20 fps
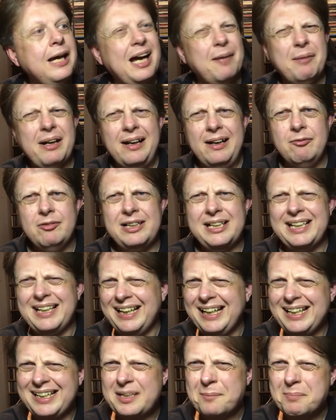and that it
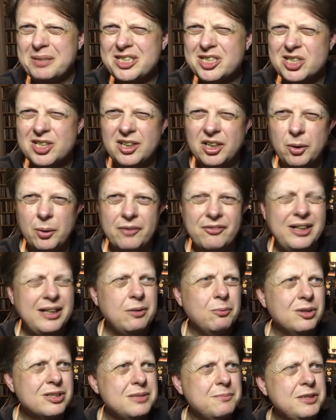hit number two, I think
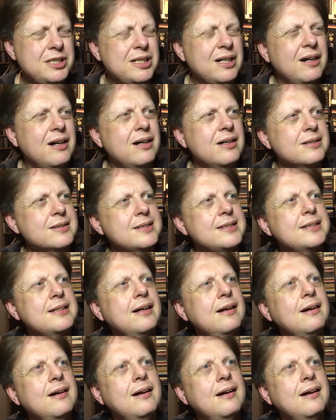it was, in the charts.